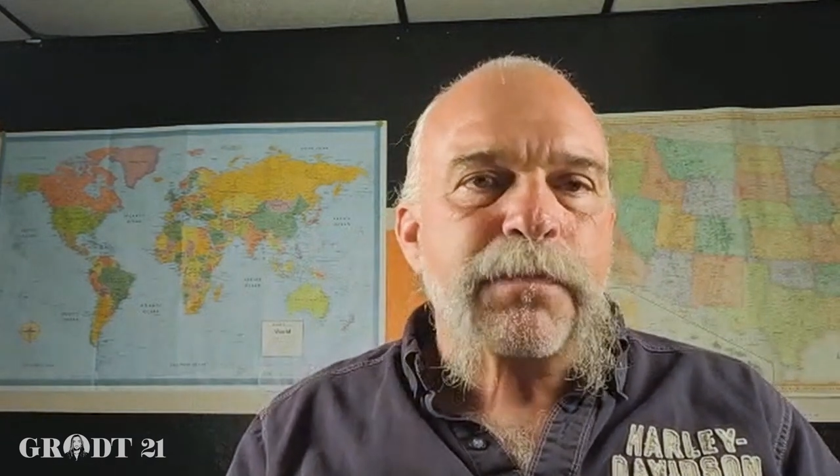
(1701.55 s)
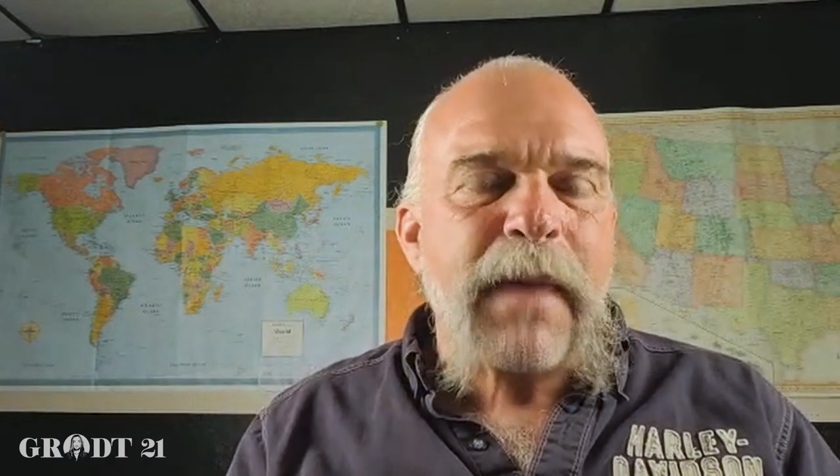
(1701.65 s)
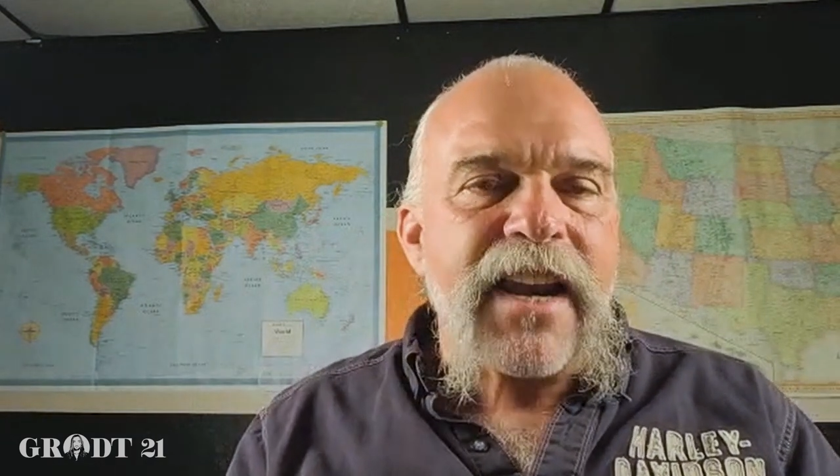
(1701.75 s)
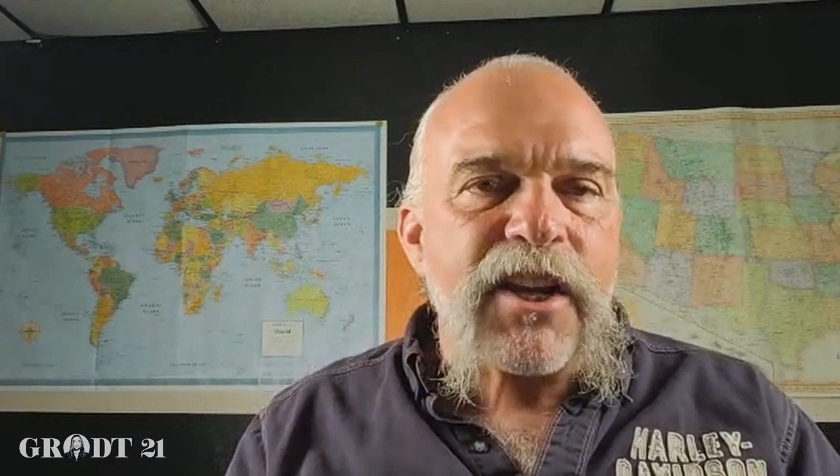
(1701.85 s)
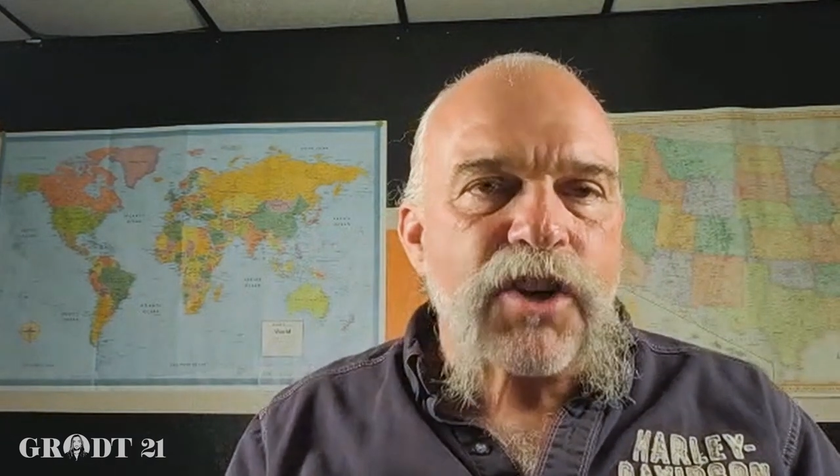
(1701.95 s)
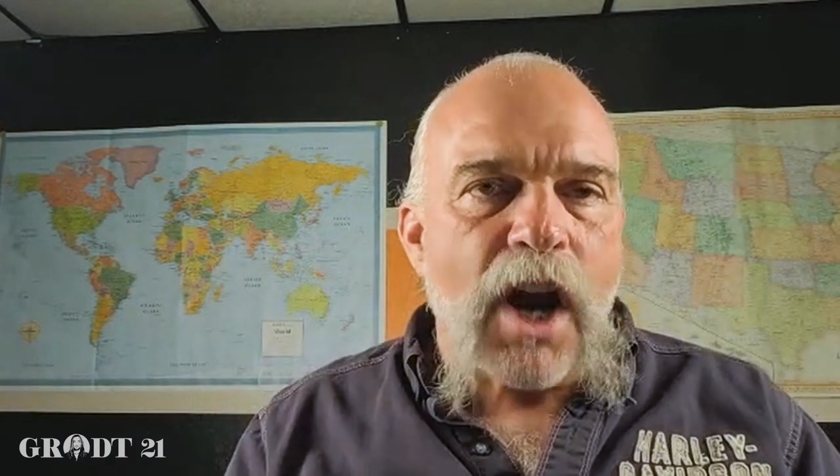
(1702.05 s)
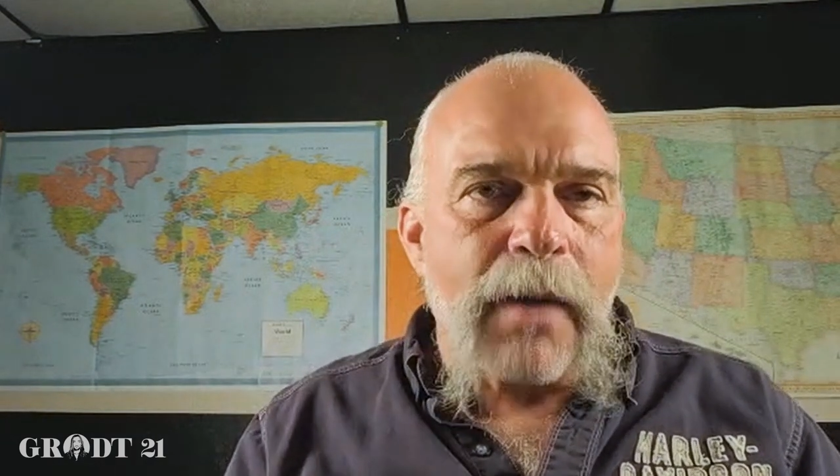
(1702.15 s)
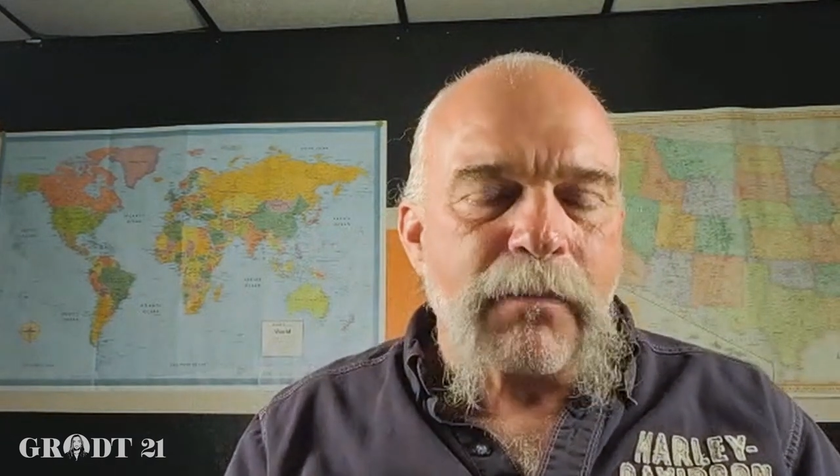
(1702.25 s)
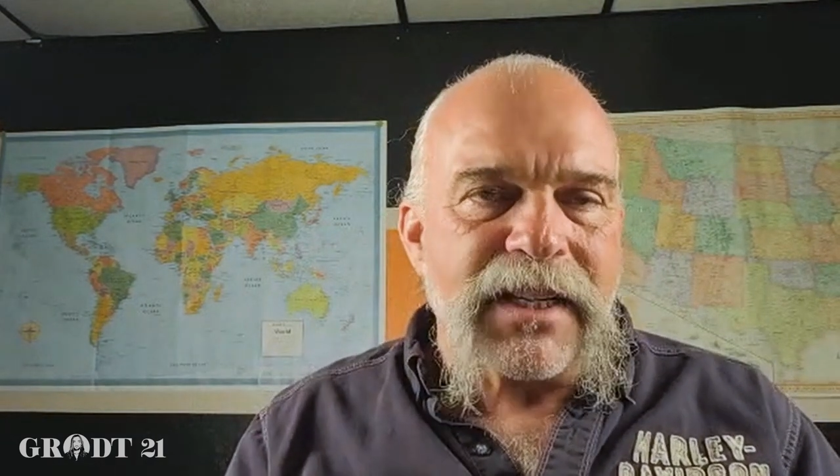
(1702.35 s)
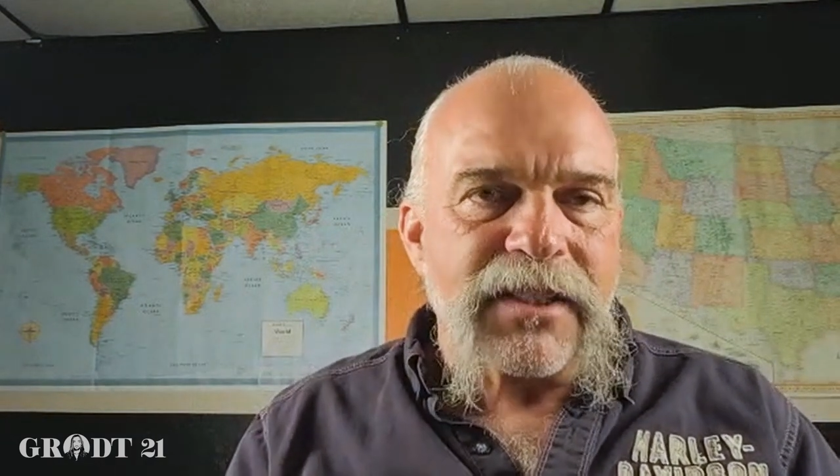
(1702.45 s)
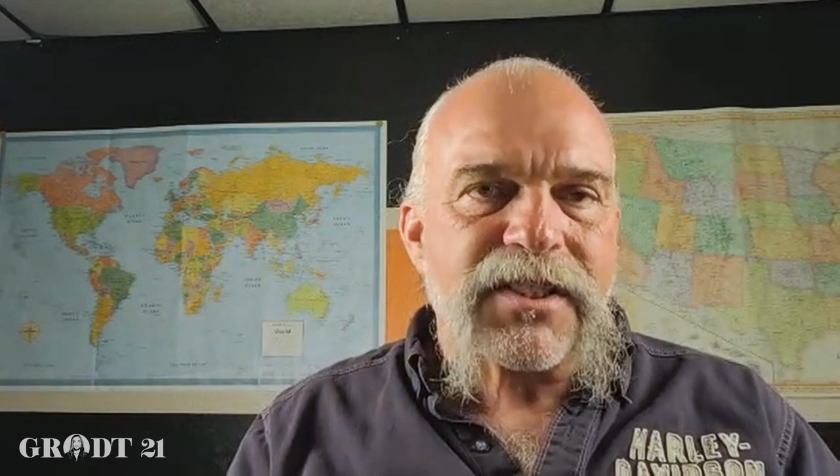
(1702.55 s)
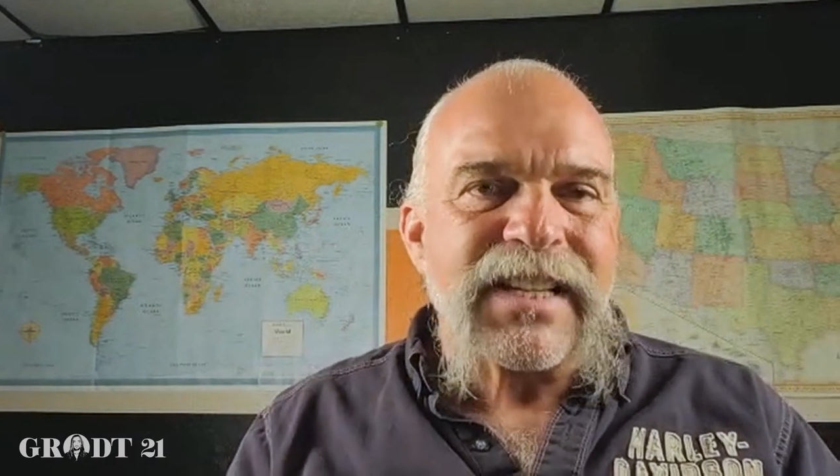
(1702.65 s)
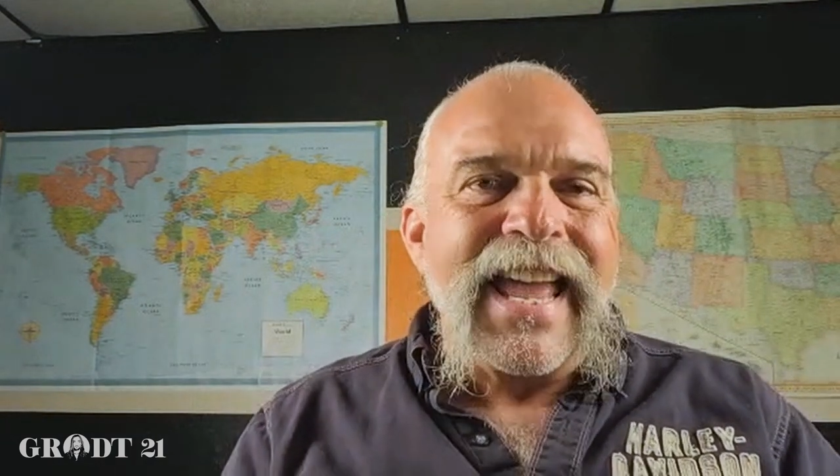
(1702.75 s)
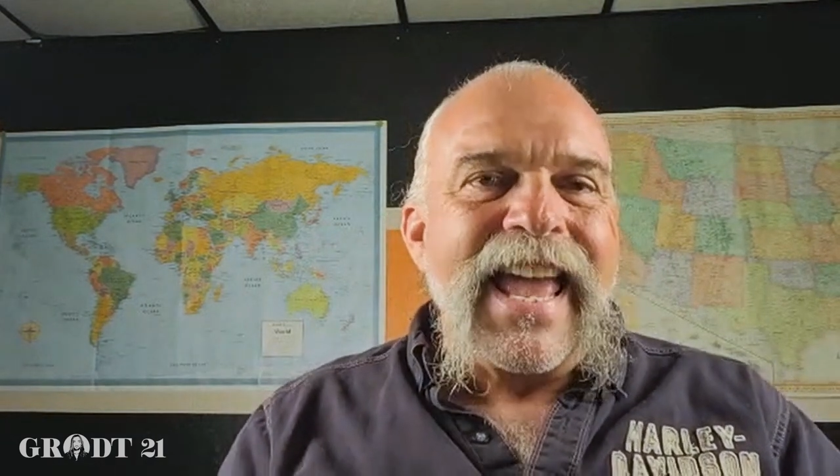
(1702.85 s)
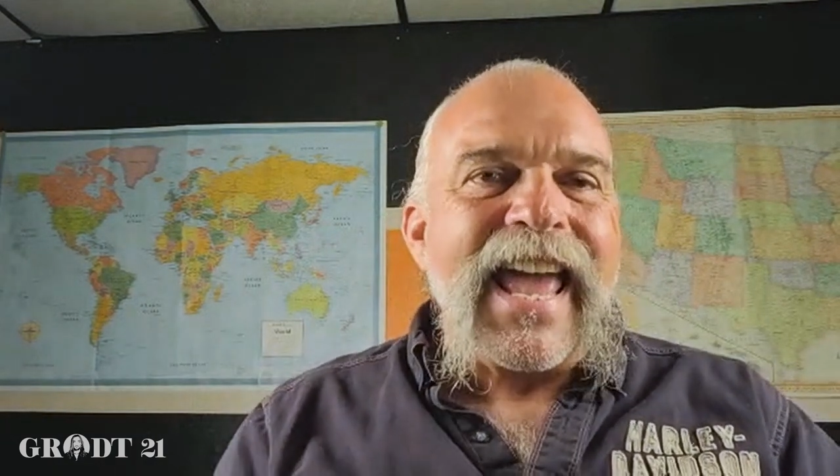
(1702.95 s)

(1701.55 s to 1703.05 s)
Spanish omelets,